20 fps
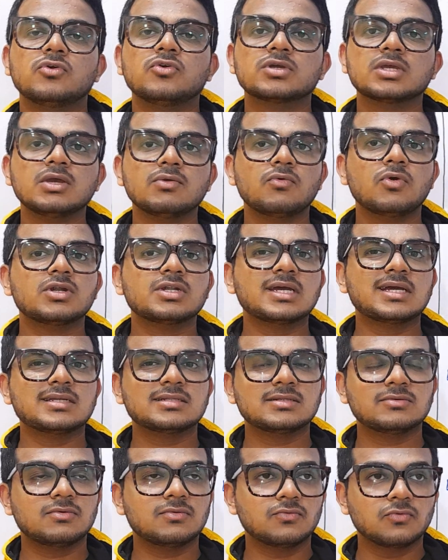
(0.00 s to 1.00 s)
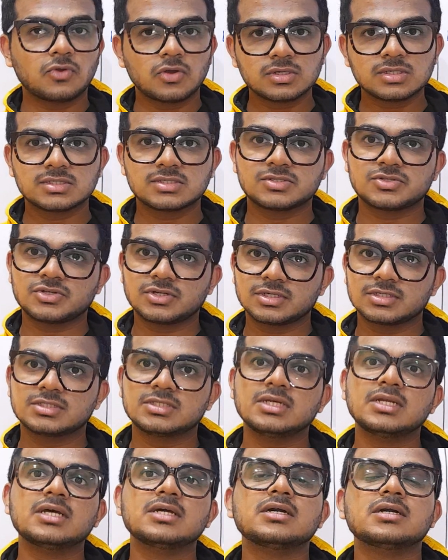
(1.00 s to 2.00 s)
Okay, what
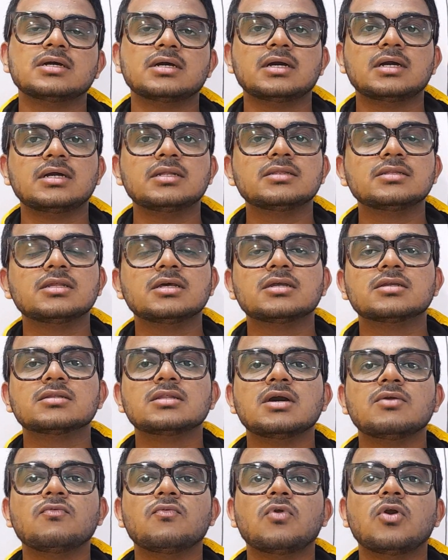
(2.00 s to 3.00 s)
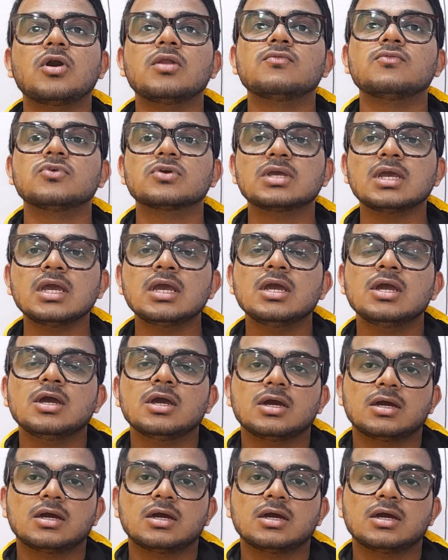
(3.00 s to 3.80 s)
structure under the valve? Okay,